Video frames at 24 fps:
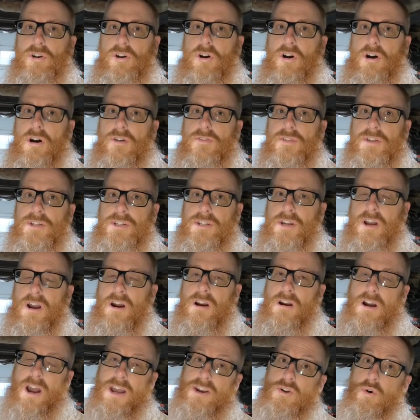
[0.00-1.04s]
on this
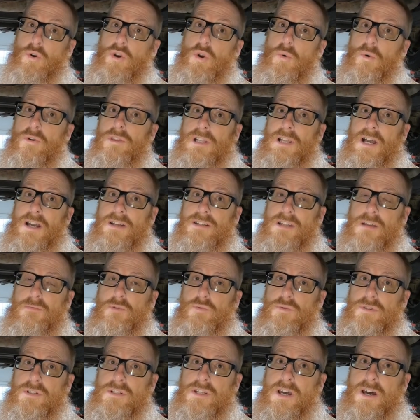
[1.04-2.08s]
car. I don't know when the last time it
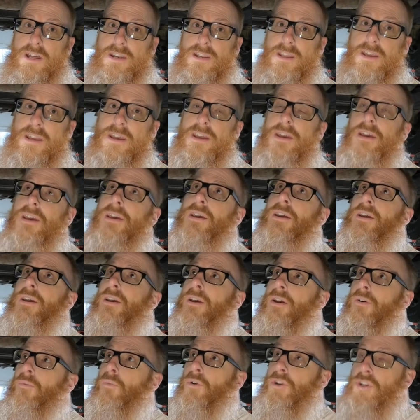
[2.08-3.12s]
was done.
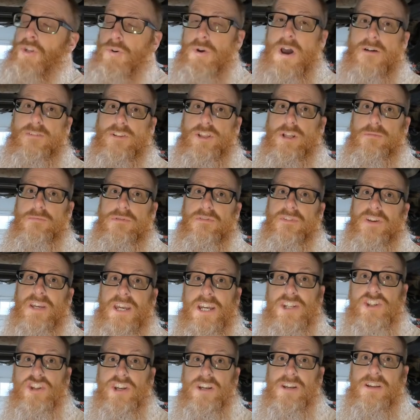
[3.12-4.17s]
We do have a little bit of
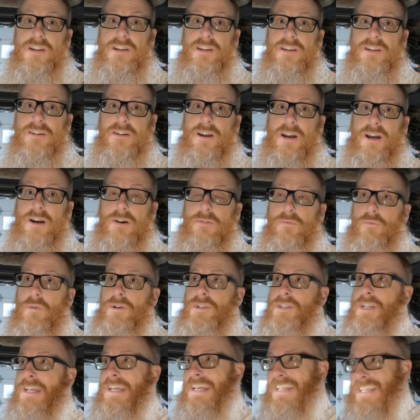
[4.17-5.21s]
hitching uh,
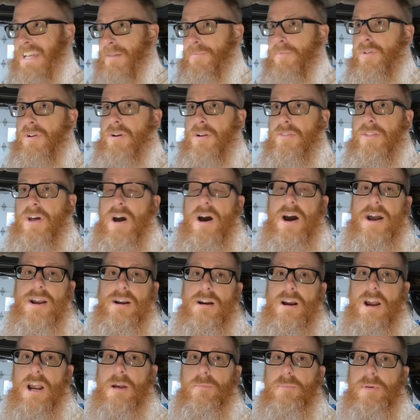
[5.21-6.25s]
once it gets up there in the higher
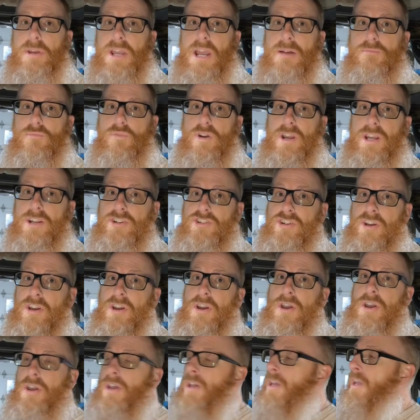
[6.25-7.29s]
RPM range,
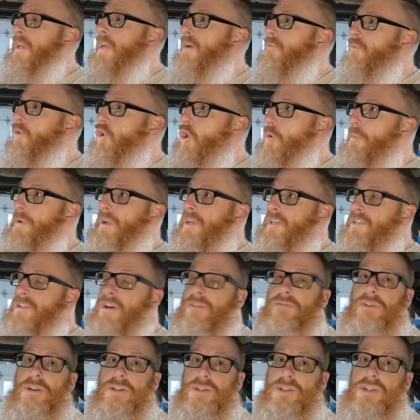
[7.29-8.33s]
and we're hoping it's
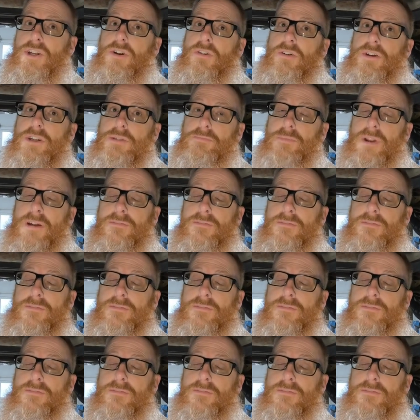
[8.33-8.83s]
nothing serious, but I've